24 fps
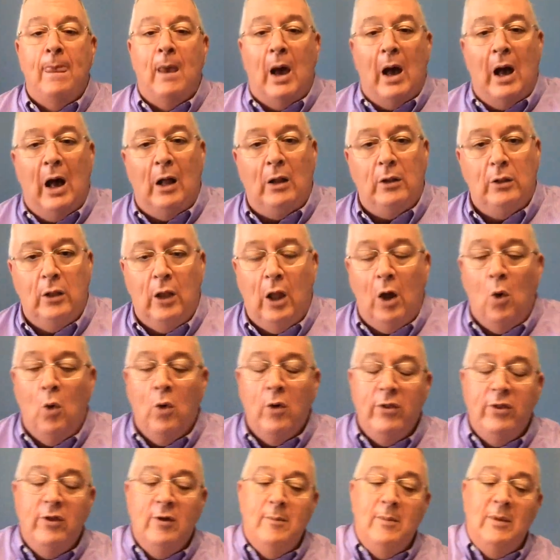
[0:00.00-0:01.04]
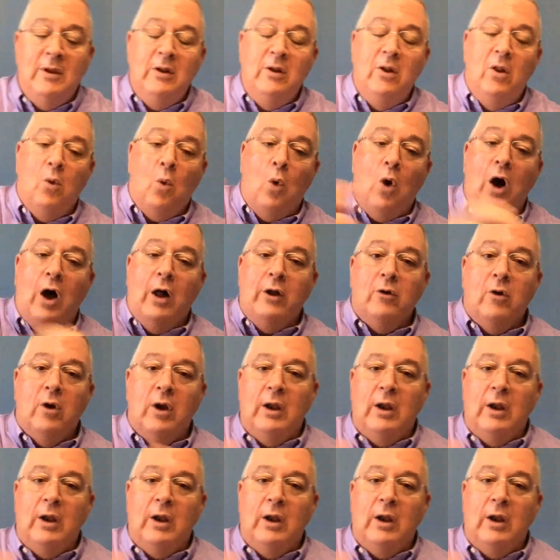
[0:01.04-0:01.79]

I'll lower them in the water.